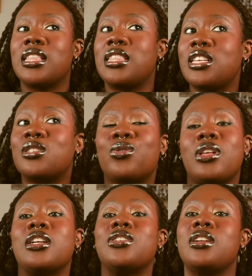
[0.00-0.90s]
this could
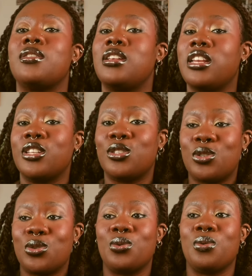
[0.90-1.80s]
actually lead
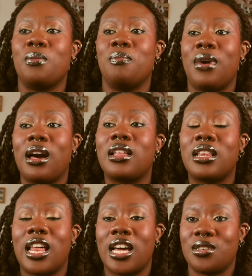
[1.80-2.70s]
to
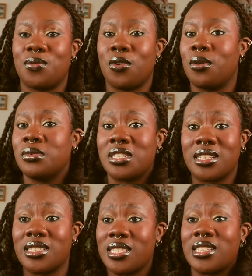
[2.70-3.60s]
backlash from Gen
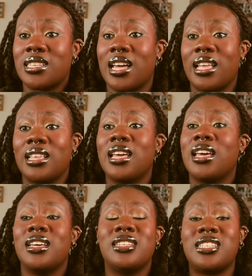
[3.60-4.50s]
Z's, and
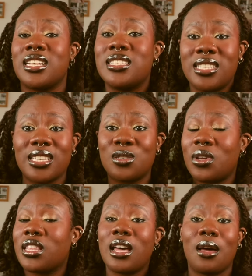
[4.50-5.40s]
Gen Zs,
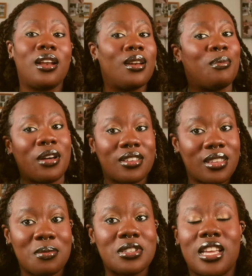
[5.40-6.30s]
one thing about
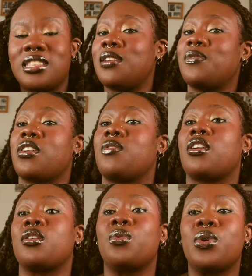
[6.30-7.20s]
them is that they're very,
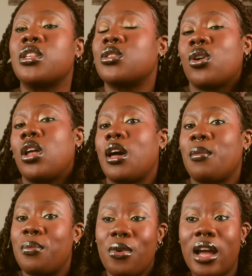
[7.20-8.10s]
very quick to call out
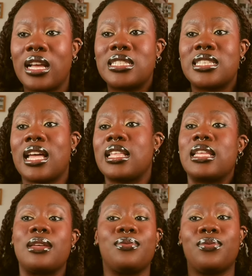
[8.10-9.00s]
brands that
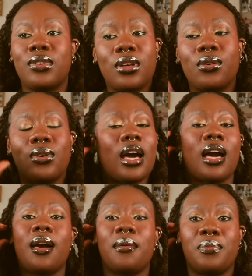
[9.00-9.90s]
they feel
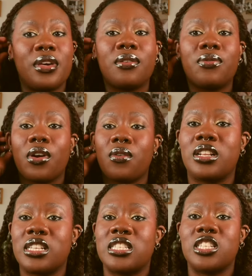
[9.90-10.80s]
are being very
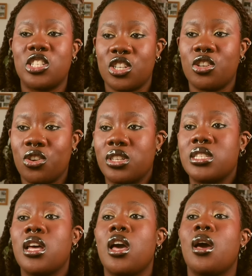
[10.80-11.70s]
disingenuous.
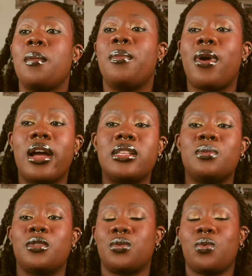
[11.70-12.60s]
Brands
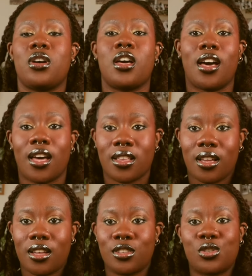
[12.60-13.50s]
must work
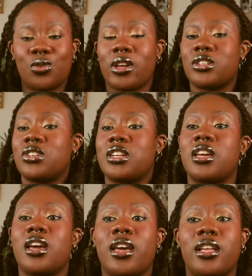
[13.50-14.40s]
harder to actually
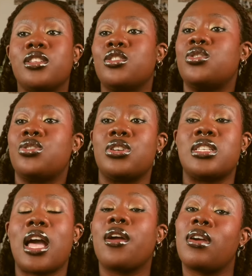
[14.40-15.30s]
earn the trust
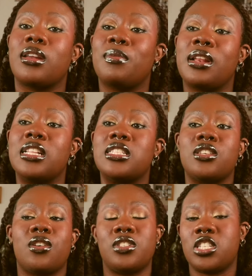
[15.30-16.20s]
and credibility
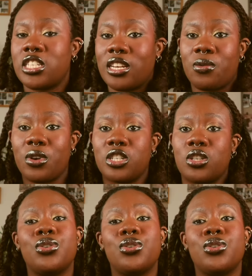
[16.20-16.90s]
of this generation.